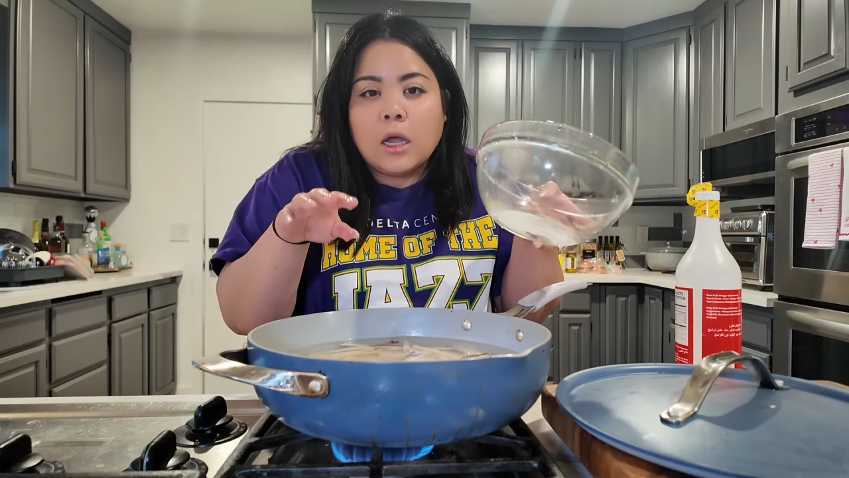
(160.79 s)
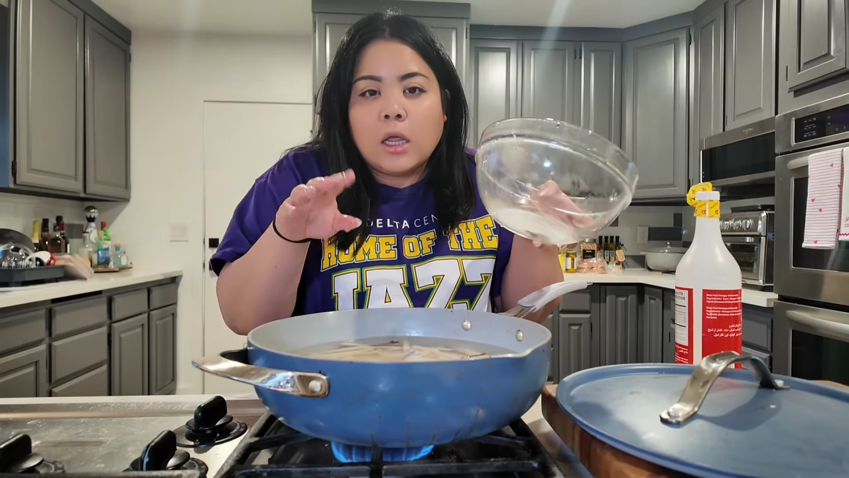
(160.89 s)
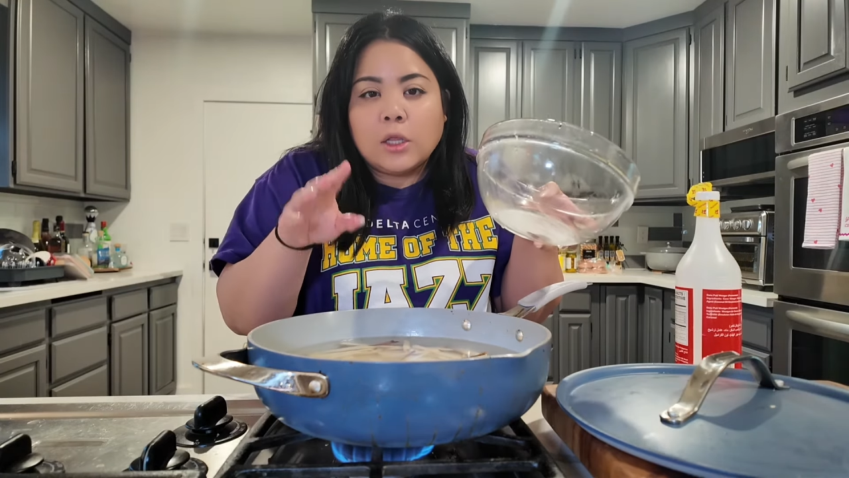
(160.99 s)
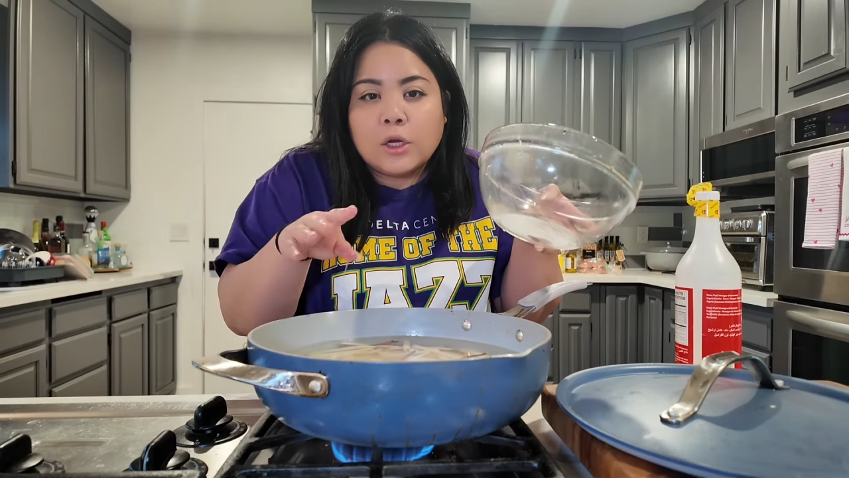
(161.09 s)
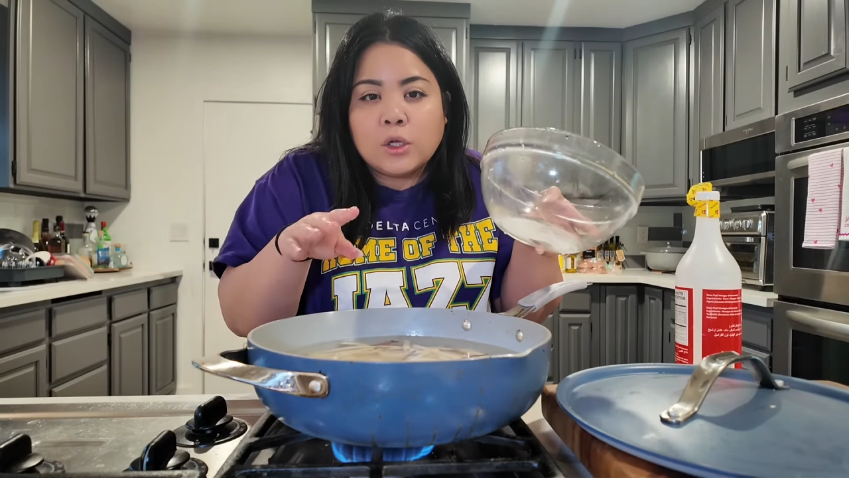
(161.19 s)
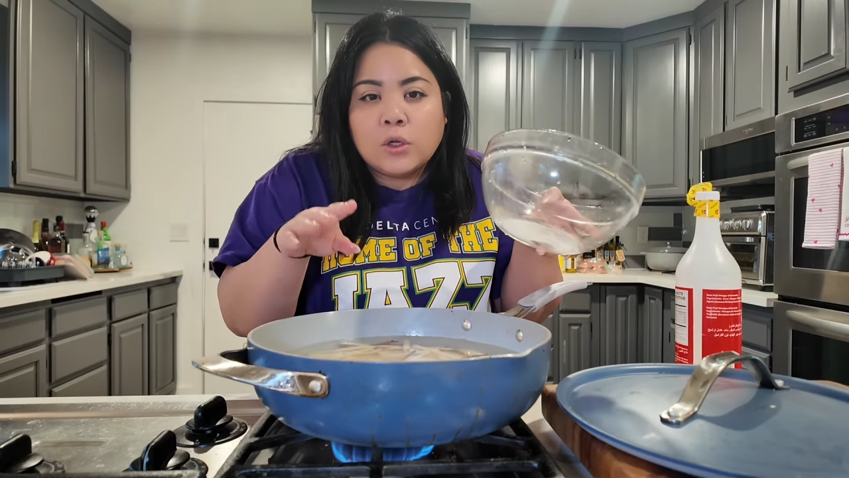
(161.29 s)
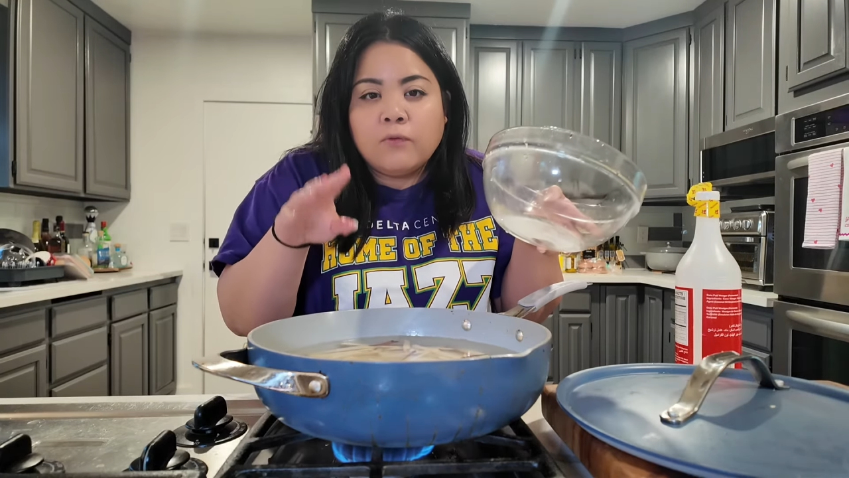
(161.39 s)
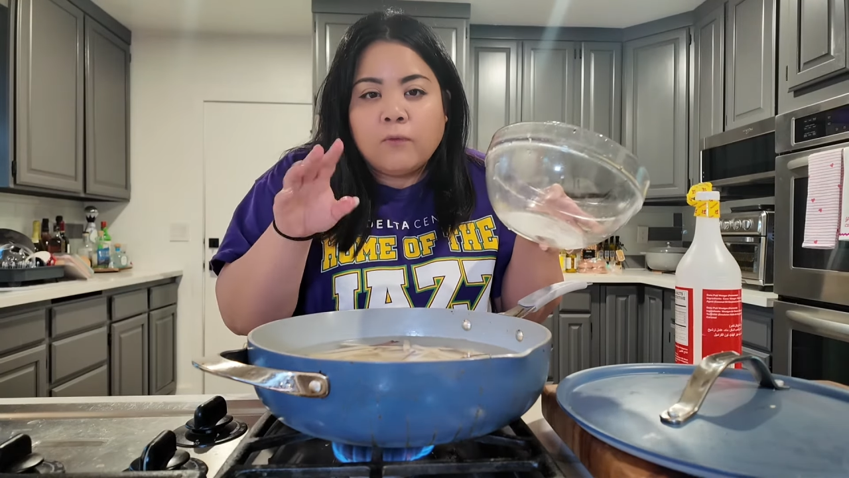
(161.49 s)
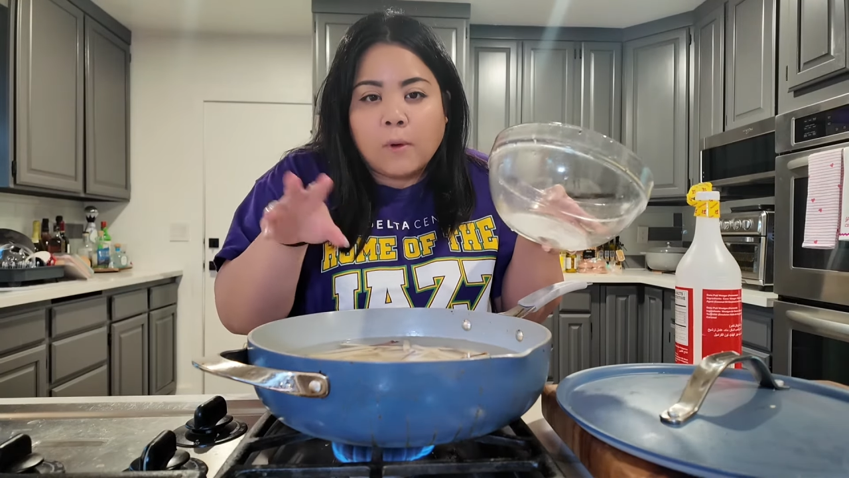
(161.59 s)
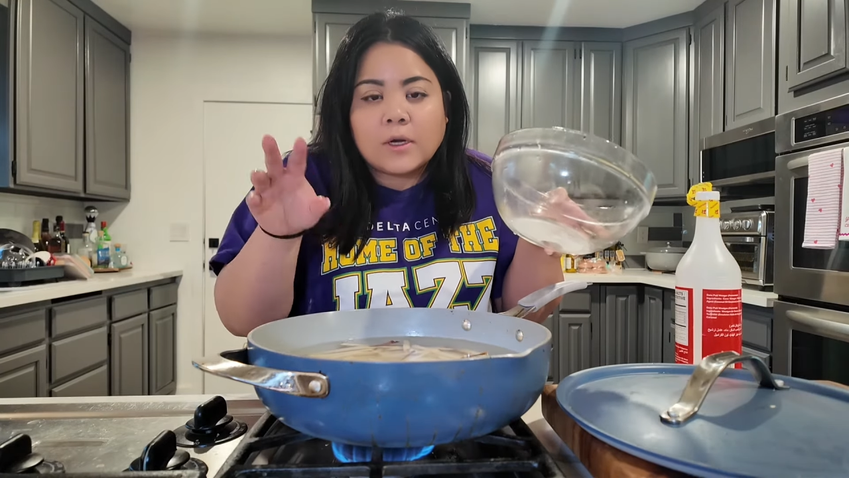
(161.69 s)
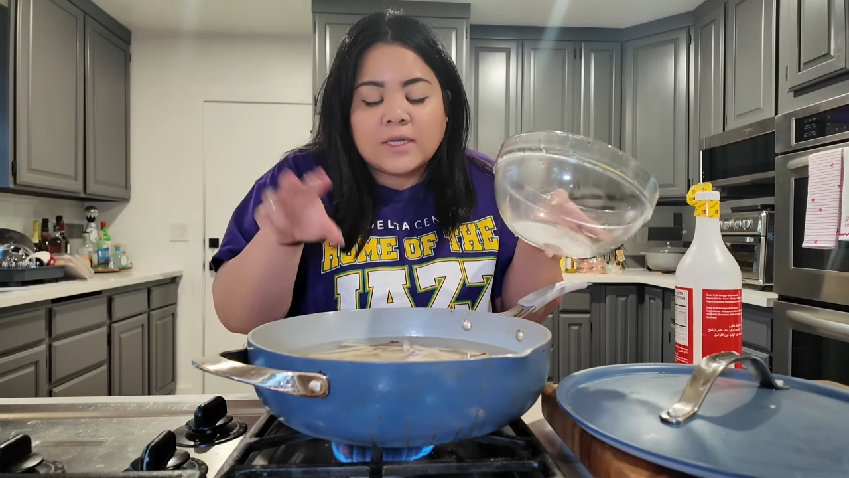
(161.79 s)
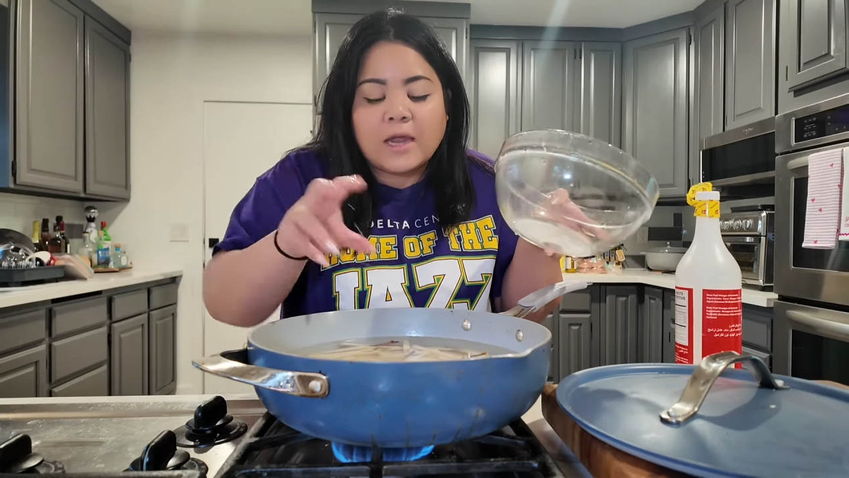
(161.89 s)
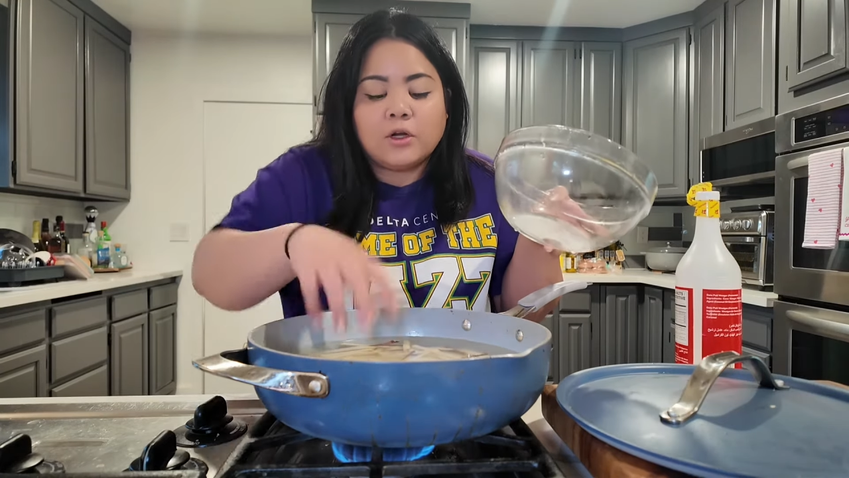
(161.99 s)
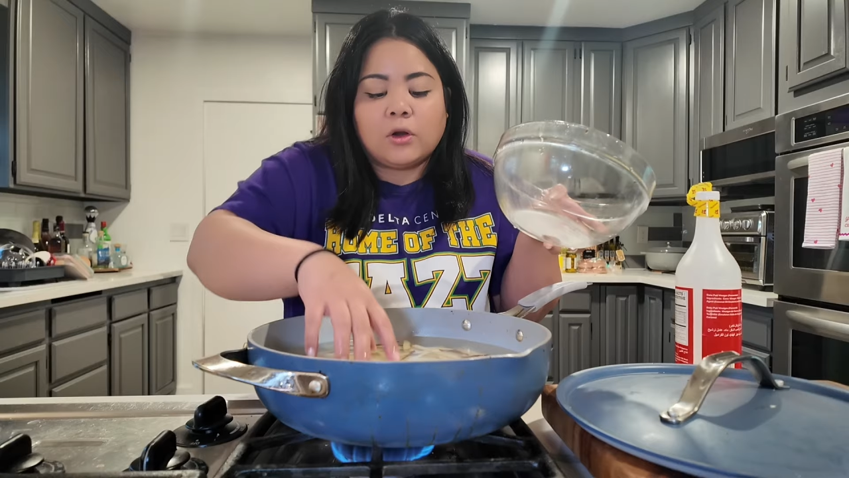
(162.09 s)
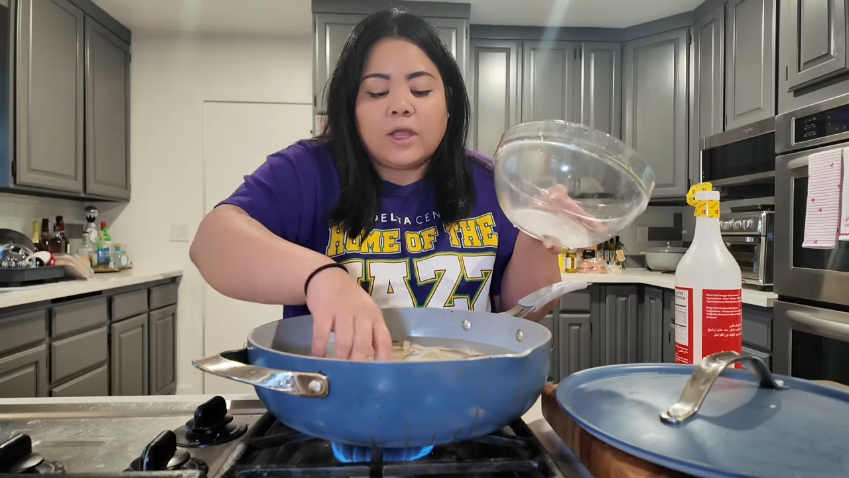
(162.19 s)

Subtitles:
a little fork tender,